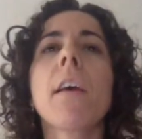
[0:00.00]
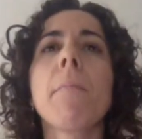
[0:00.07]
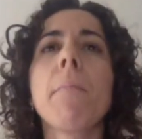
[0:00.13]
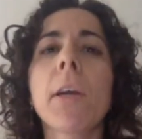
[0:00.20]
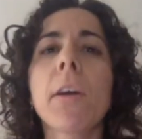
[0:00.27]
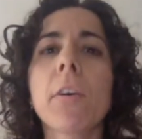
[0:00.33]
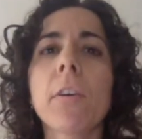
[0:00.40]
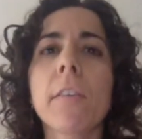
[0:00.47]

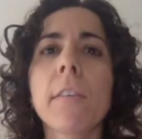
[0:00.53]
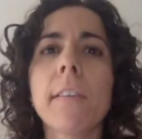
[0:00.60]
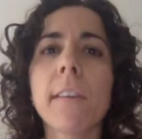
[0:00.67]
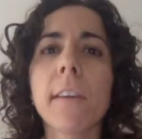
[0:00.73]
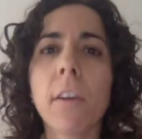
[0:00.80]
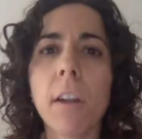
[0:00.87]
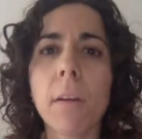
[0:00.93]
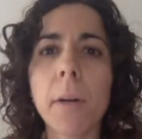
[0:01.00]
because it's a
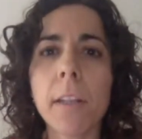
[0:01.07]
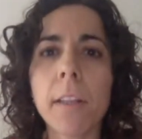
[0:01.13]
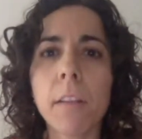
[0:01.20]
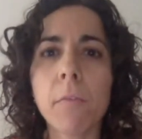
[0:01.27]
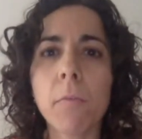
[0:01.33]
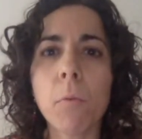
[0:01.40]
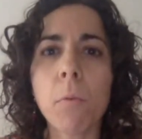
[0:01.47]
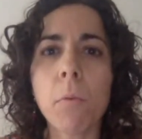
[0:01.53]

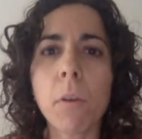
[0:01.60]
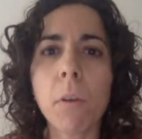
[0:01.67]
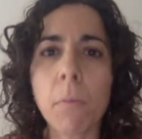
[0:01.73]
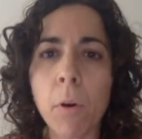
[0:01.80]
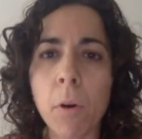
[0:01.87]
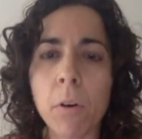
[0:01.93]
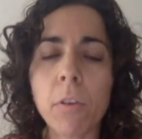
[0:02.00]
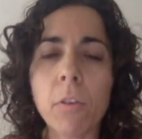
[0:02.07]
collaborative
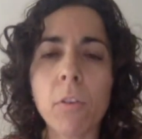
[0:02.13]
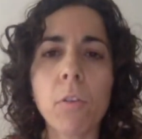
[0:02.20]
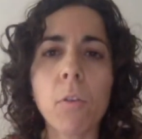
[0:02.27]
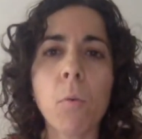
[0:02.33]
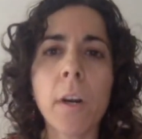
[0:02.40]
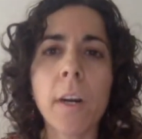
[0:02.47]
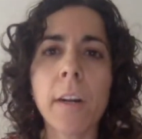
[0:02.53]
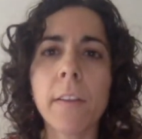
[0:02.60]
board
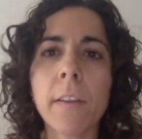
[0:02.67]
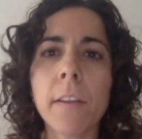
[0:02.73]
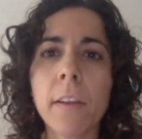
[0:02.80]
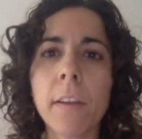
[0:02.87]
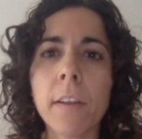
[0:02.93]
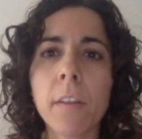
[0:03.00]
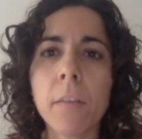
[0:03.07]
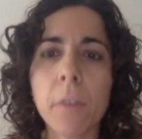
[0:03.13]
where
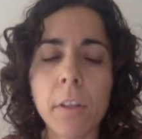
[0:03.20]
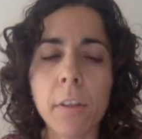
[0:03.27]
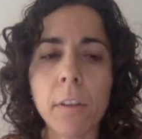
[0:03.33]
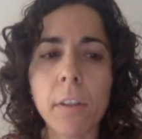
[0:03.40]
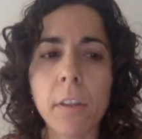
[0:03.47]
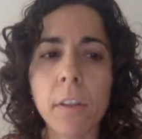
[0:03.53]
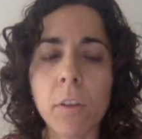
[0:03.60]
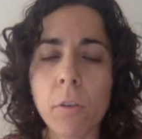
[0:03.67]
the different
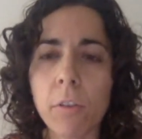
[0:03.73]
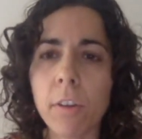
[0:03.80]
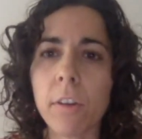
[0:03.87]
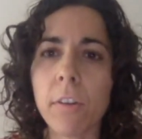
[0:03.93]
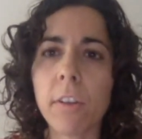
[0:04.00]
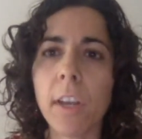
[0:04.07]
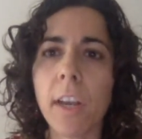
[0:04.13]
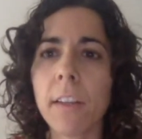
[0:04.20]

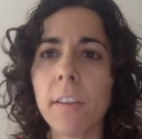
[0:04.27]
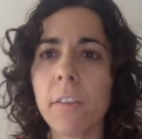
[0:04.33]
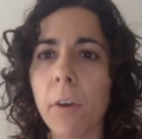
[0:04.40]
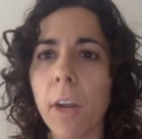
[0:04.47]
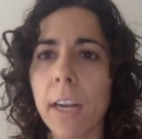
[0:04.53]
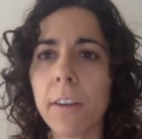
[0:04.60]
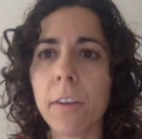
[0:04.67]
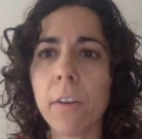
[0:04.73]
users can
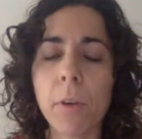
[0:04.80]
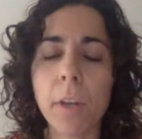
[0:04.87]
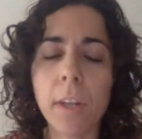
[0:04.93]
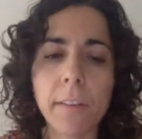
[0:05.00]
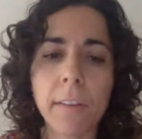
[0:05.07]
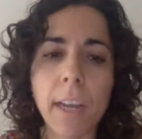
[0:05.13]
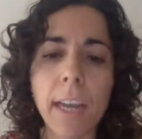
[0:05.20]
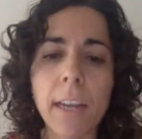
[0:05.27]
interact in real
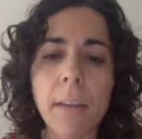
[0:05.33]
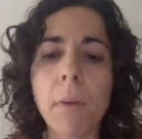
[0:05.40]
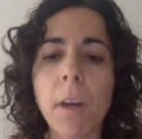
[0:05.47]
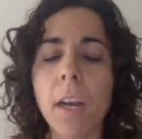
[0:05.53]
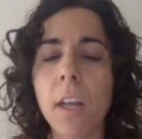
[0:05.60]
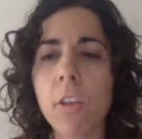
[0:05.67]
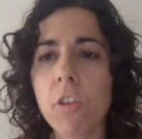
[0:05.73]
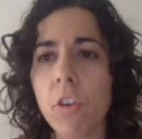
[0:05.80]
time
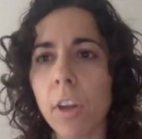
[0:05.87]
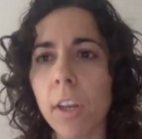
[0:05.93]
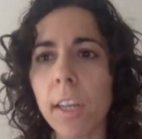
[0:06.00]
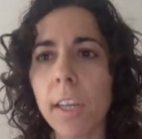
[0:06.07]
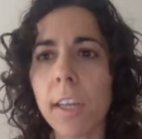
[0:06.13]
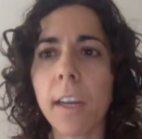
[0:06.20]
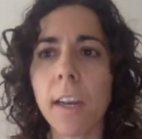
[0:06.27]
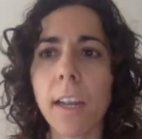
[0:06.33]
and
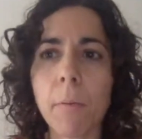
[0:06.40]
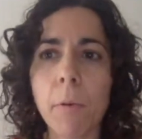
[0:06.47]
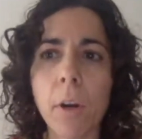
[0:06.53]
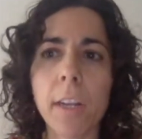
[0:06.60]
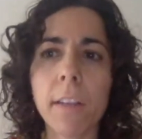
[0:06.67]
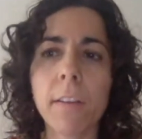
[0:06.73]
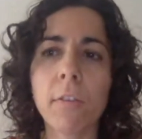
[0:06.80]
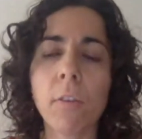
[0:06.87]
jointly
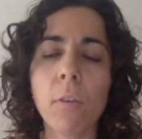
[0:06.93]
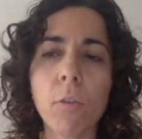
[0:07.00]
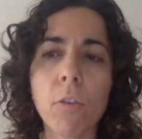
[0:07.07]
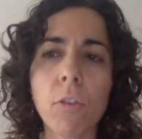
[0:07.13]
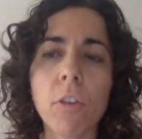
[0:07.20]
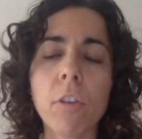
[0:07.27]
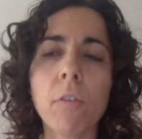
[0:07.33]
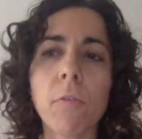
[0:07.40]
elaborate a
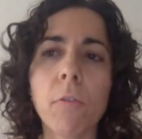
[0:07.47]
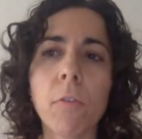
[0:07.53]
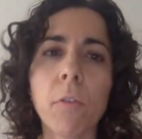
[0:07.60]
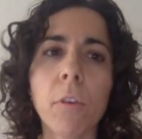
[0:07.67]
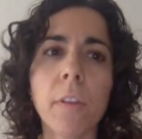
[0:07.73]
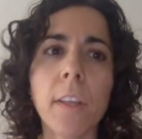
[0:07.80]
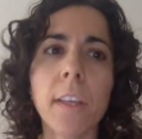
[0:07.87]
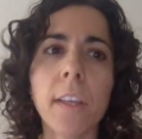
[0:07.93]
solution for
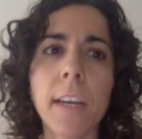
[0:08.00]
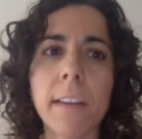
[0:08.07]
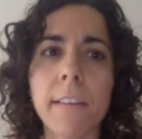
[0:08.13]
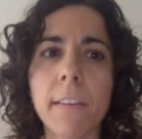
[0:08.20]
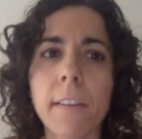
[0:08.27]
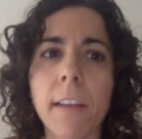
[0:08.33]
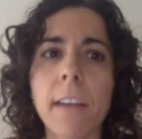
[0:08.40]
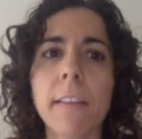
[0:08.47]
the
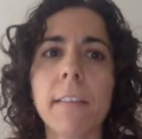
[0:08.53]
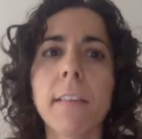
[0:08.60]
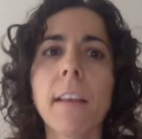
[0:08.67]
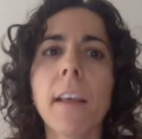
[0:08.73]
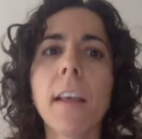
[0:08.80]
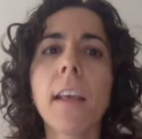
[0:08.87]
exercise.